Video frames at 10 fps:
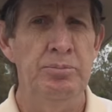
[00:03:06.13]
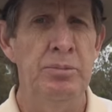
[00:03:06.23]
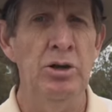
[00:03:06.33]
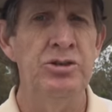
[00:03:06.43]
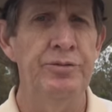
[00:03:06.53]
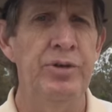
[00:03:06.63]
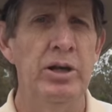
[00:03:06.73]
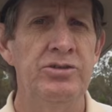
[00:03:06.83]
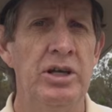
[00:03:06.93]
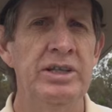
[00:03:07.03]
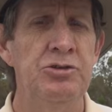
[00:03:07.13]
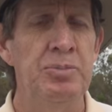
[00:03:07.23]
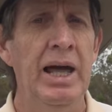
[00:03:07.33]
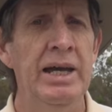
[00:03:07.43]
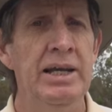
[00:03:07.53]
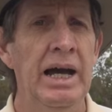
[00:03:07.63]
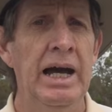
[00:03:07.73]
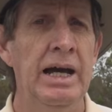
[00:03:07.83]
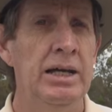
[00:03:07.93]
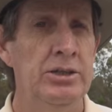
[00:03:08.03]
most of the photos I display
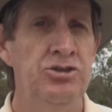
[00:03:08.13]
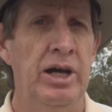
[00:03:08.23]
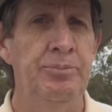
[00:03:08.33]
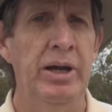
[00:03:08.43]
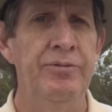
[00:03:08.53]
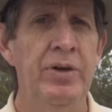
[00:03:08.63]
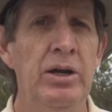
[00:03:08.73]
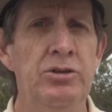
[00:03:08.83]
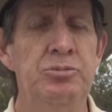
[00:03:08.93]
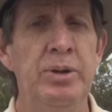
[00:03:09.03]
are JPEG photos,